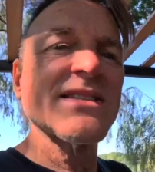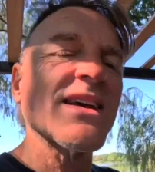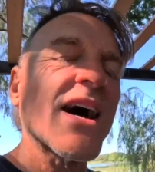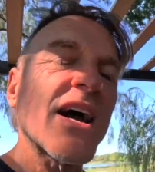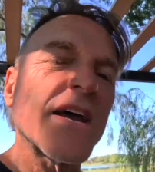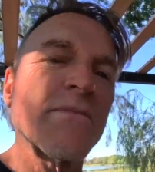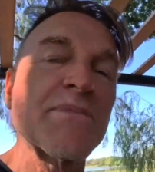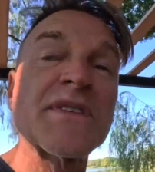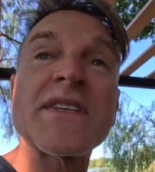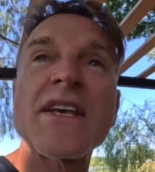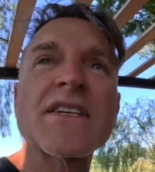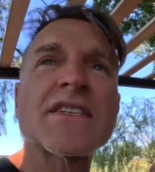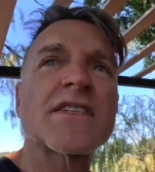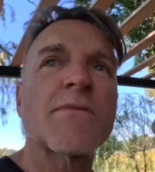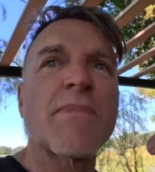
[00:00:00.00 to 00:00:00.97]
I
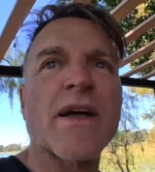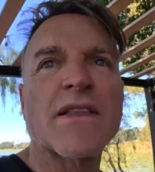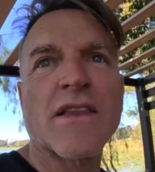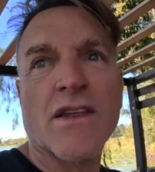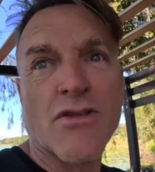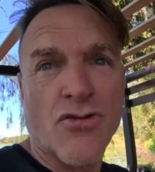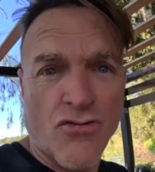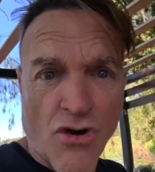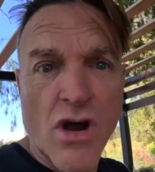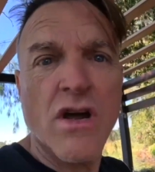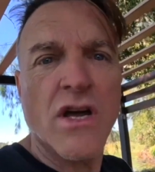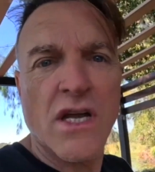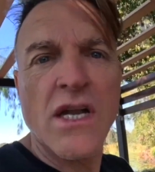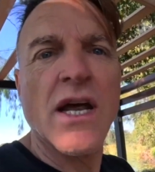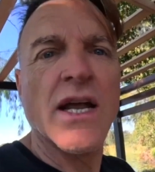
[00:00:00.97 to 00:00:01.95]
obsessed about the
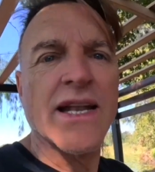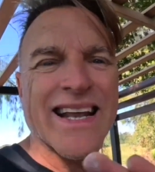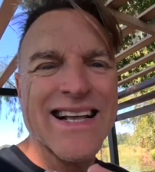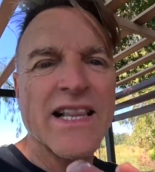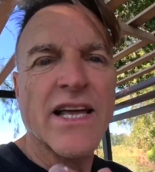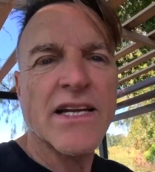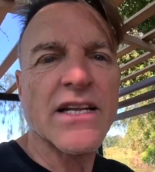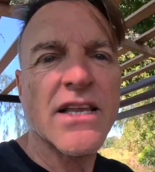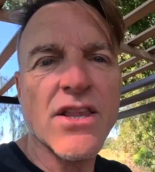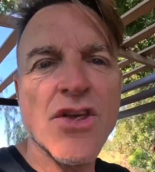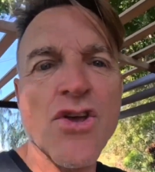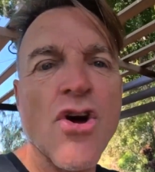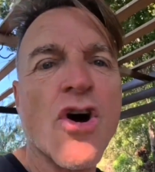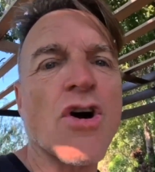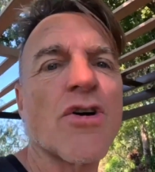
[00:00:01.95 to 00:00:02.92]
truck and I neglected the
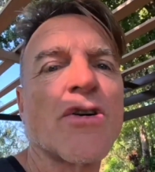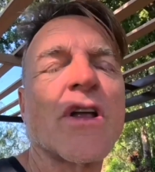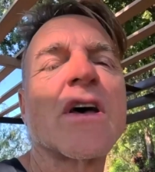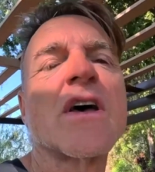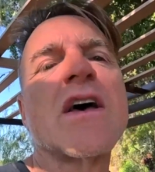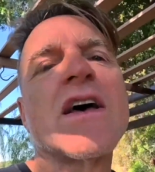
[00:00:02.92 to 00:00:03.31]
yard.